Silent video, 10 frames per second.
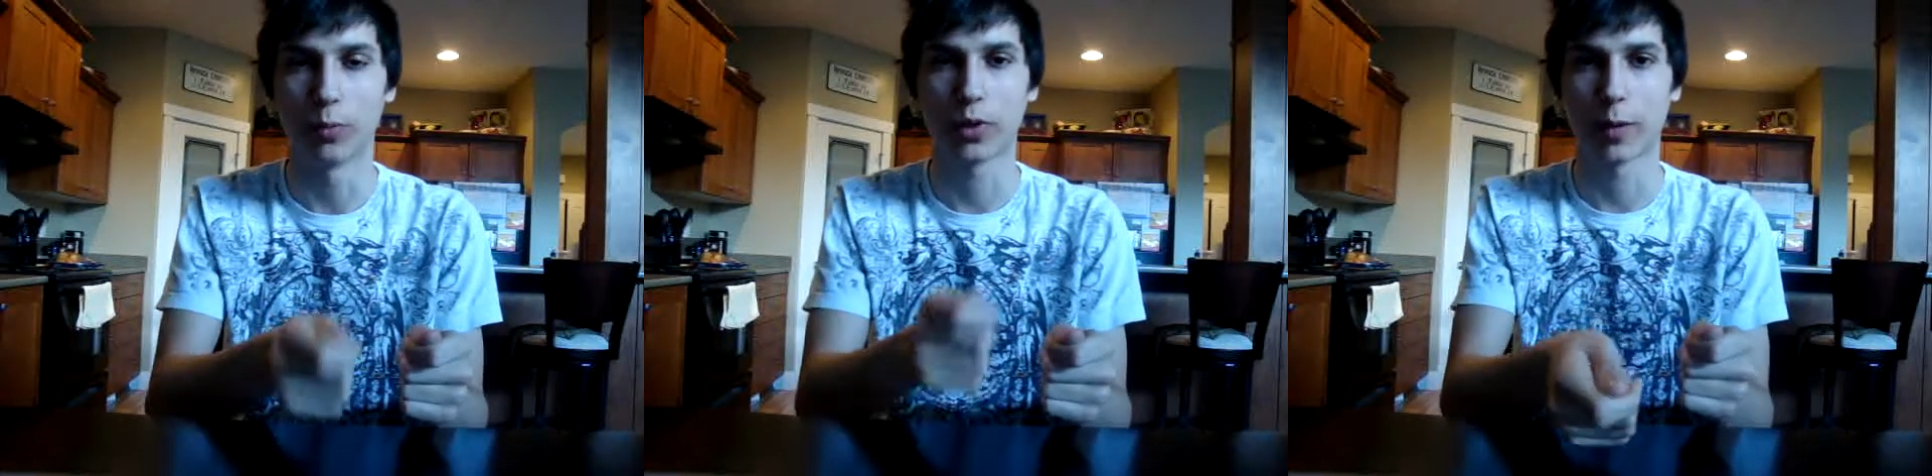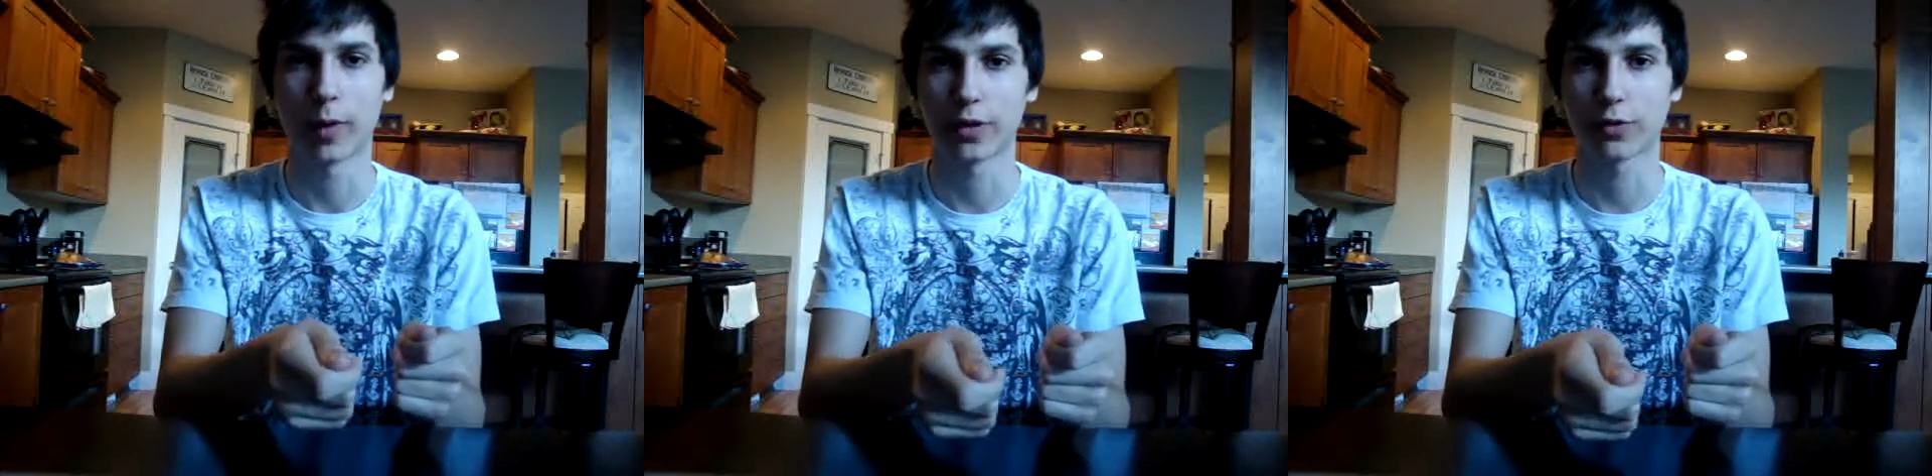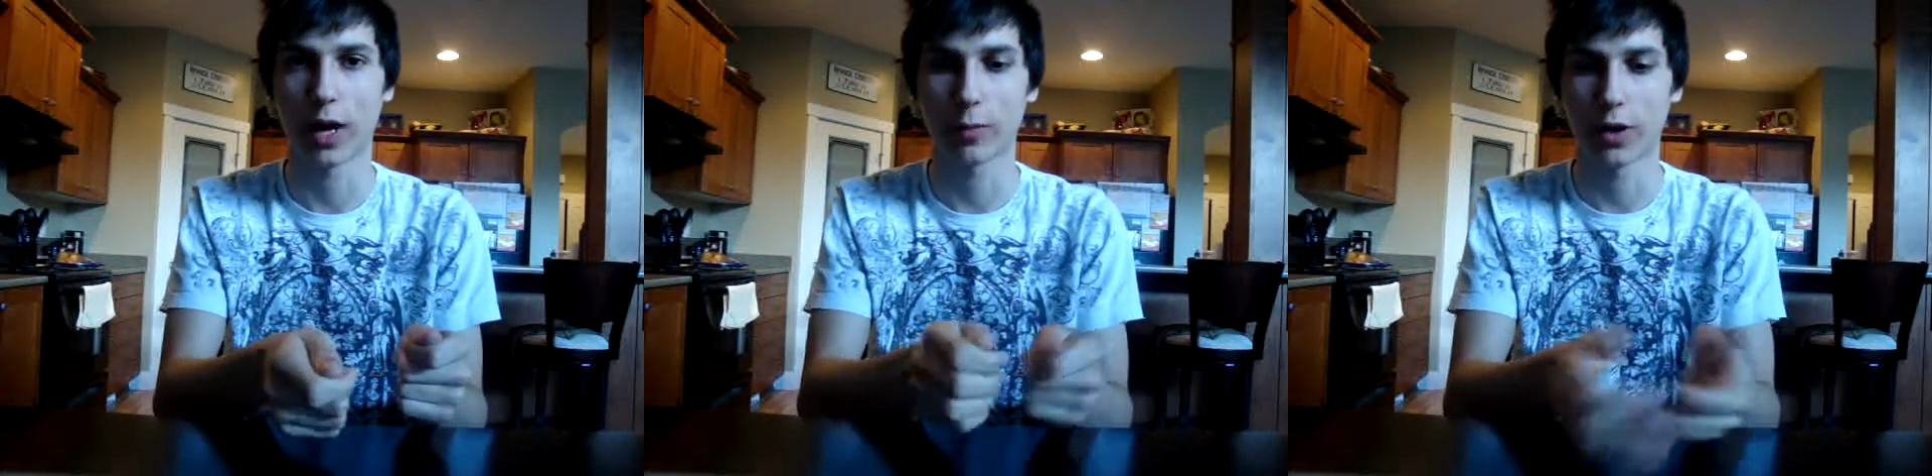play my
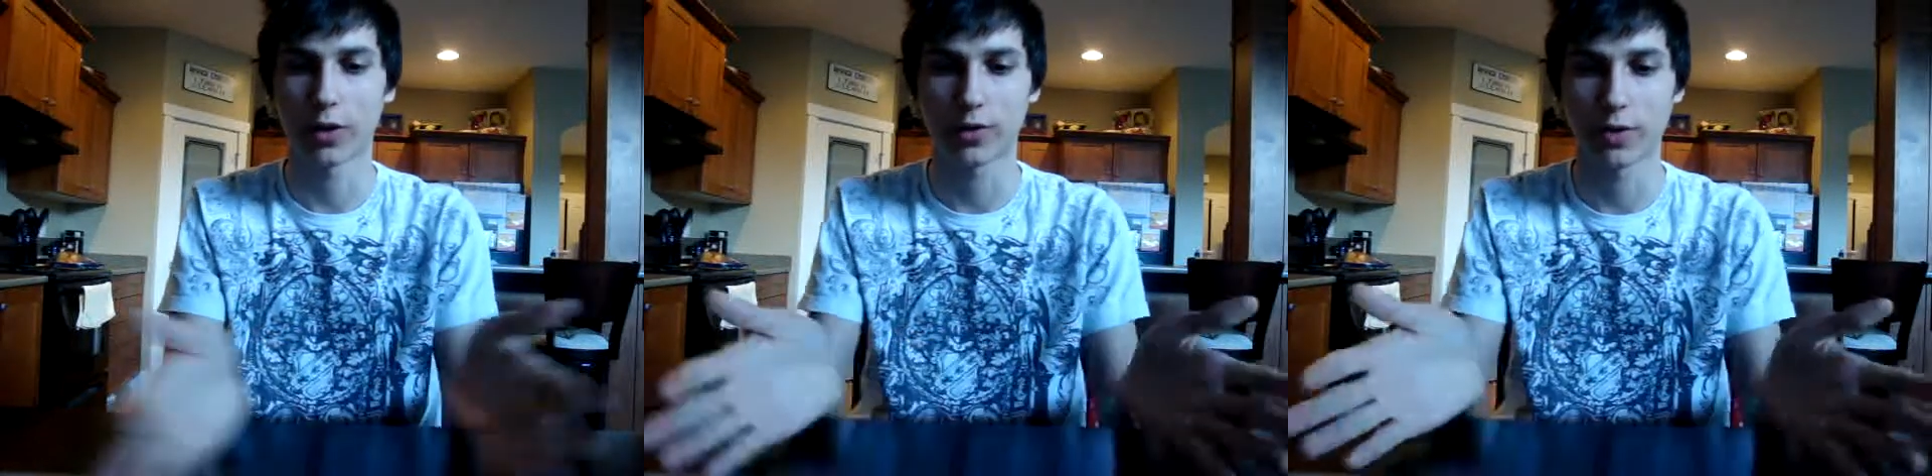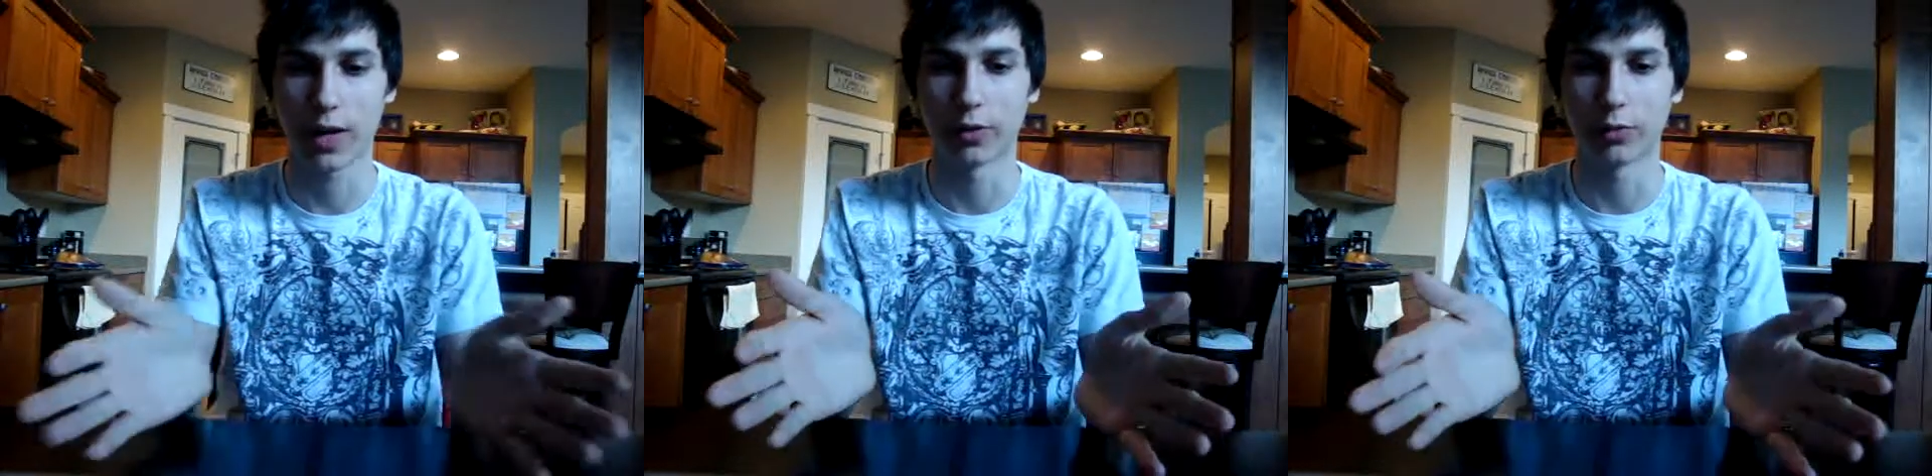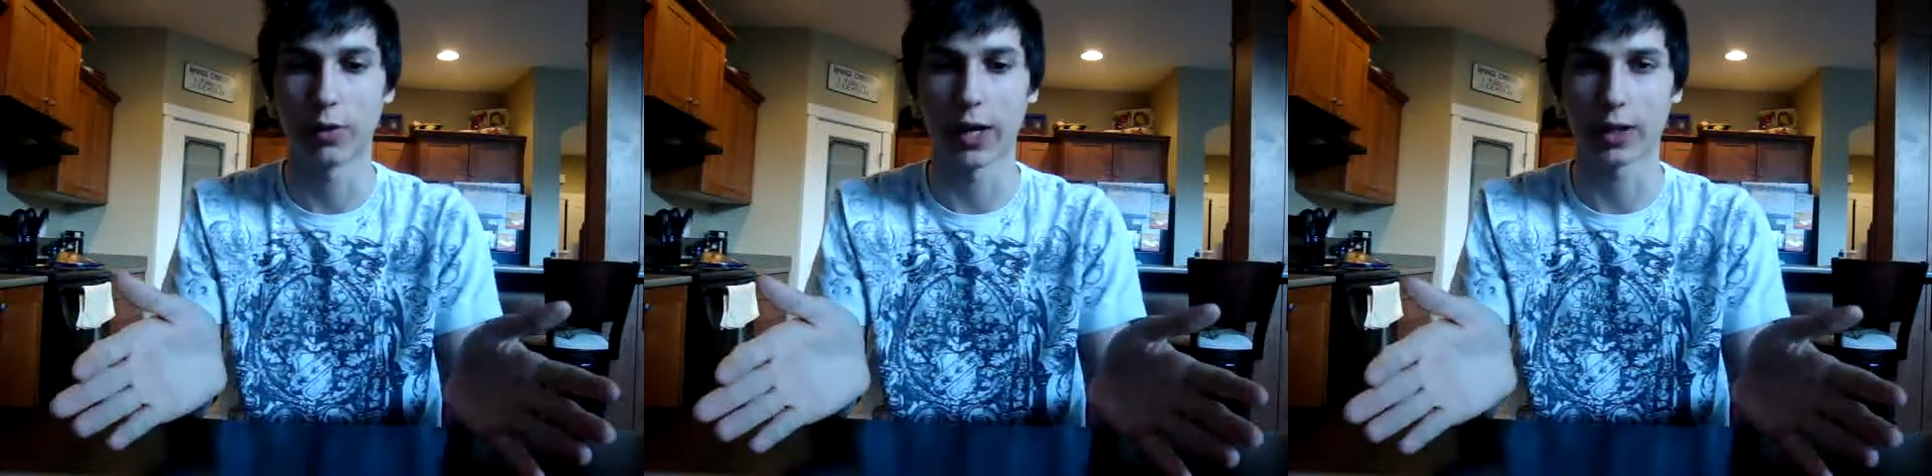scrap cards
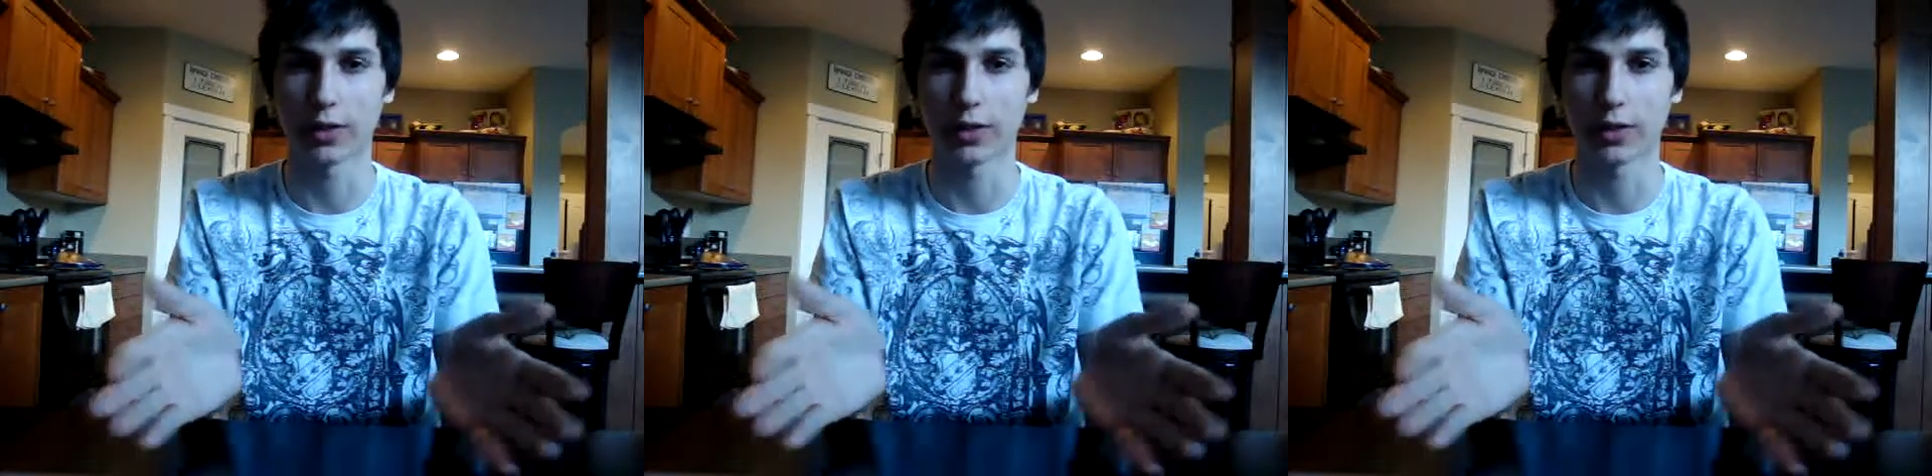and wreck,